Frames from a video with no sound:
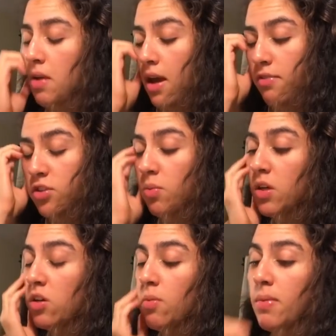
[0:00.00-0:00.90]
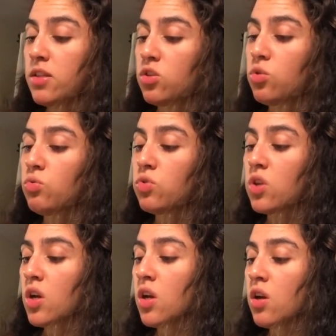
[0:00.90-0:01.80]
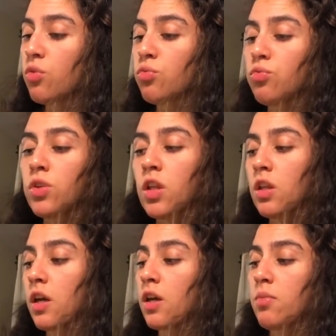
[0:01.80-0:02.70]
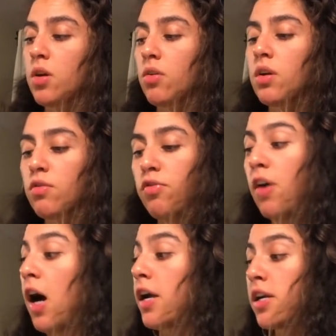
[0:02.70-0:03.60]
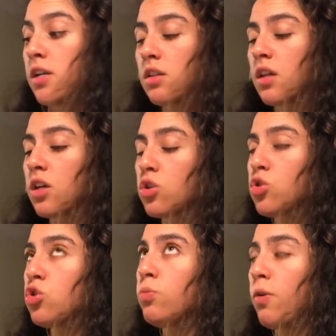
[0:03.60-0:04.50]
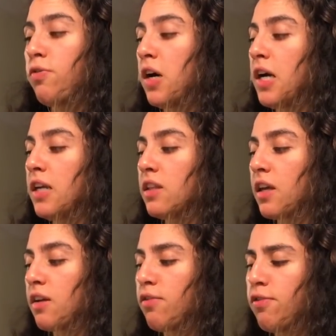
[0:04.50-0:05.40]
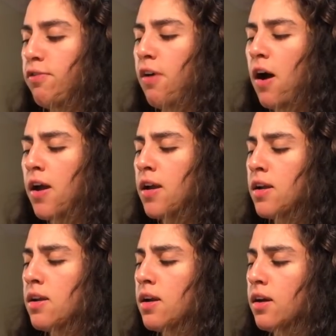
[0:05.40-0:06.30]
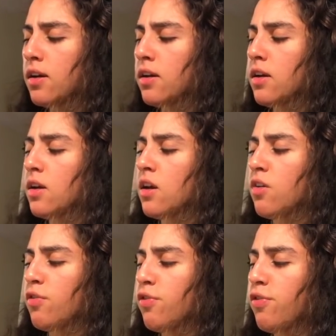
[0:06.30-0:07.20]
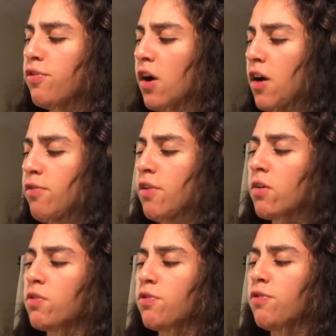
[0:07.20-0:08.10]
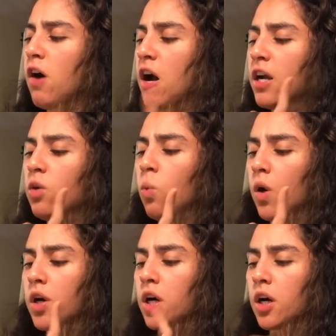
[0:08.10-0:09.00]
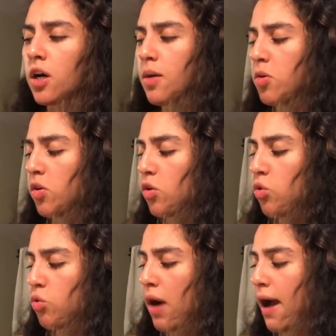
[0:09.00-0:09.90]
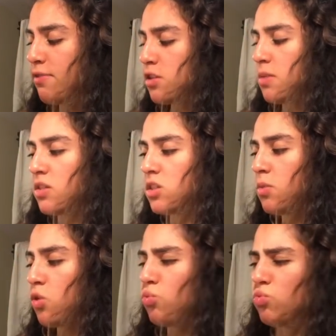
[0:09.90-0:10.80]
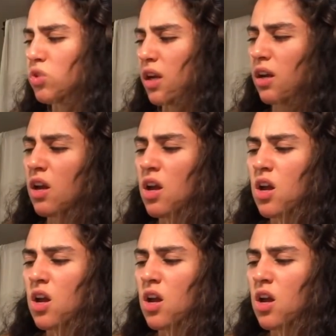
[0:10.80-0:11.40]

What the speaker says: you may have someone in your midst who's really like, I'm hearing fine, like super fine, like fine, a very fine worker. I'm hearing craftsman, somebody who's like